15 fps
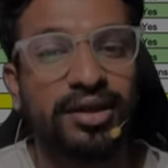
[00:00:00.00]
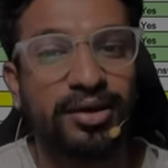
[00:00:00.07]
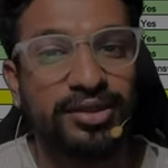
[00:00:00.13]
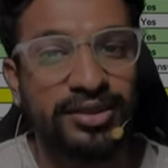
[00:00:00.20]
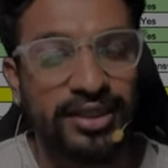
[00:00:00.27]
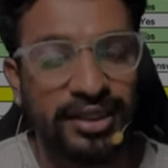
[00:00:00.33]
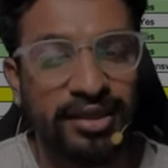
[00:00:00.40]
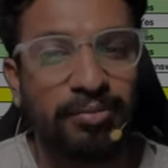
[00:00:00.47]

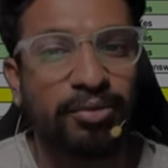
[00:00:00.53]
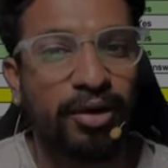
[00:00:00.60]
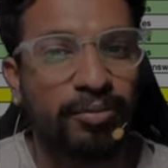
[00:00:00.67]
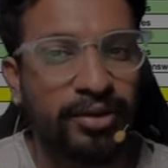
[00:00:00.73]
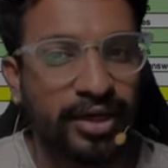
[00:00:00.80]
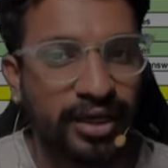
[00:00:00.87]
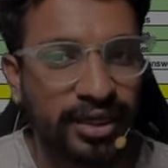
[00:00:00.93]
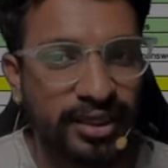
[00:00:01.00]
see the
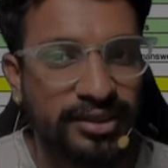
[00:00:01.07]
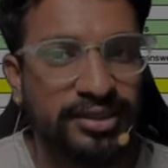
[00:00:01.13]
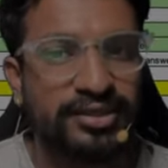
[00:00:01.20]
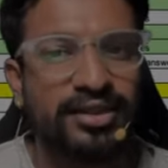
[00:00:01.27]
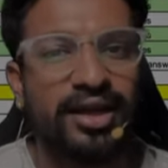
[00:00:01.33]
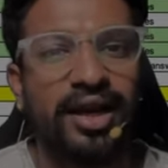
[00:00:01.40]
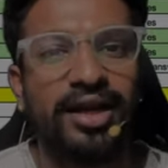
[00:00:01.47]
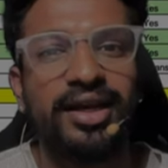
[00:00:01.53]
proper list
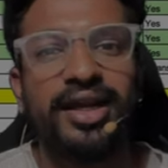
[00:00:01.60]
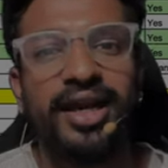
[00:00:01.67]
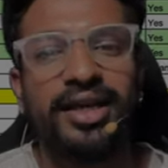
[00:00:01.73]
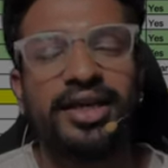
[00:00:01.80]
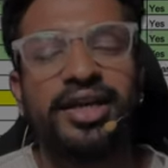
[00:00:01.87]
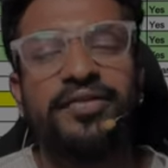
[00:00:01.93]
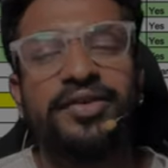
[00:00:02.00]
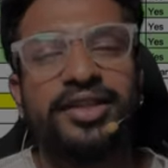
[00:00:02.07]
and get
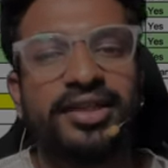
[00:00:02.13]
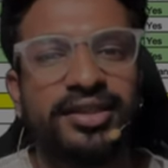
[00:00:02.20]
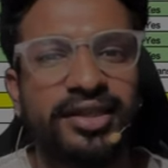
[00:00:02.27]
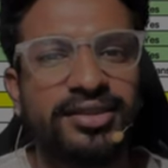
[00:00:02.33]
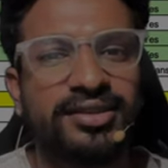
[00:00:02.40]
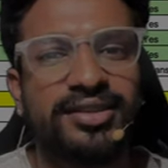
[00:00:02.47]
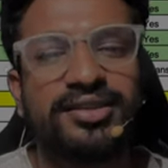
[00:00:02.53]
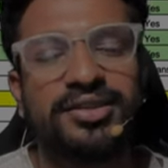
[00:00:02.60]
ready with the
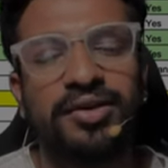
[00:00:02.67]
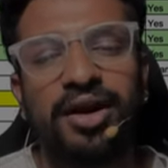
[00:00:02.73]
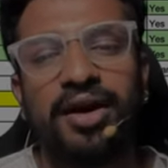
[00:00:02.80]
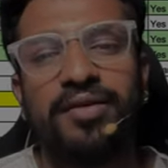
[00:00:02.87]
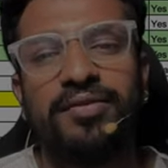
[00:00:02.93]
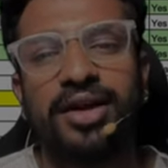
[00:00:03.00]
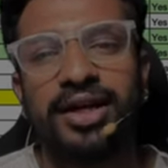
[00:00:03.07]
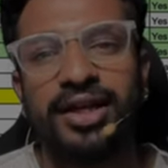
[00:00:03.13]
things, since you
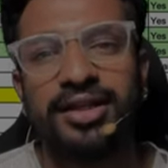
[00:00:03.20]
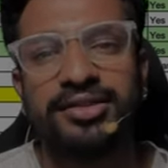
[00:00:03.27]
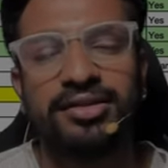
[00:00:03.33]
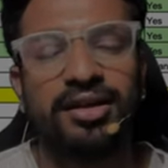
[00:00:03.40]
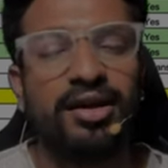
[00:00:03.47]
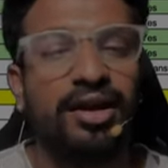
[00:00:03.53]
have at least